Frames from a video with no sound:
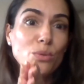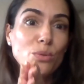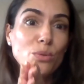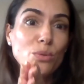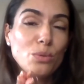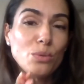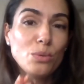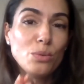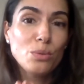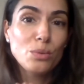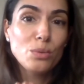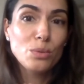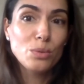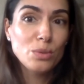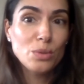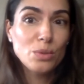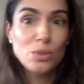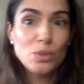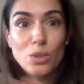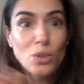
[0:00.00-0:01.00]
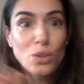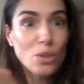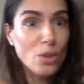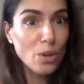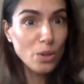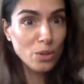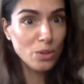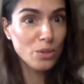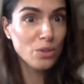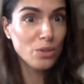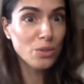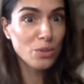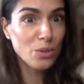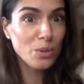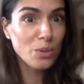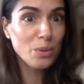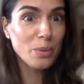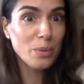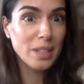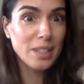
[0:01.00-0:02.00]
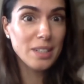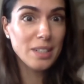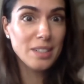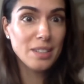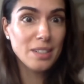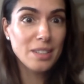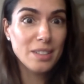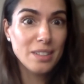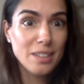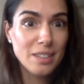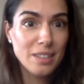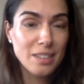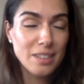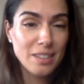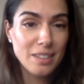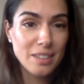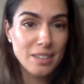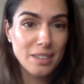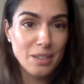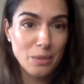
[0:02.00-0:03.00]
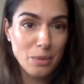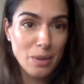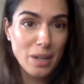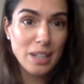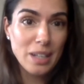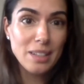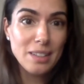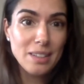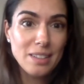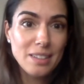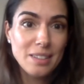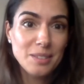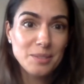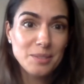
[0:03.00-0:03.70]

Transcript: It's supposed to not do it, right?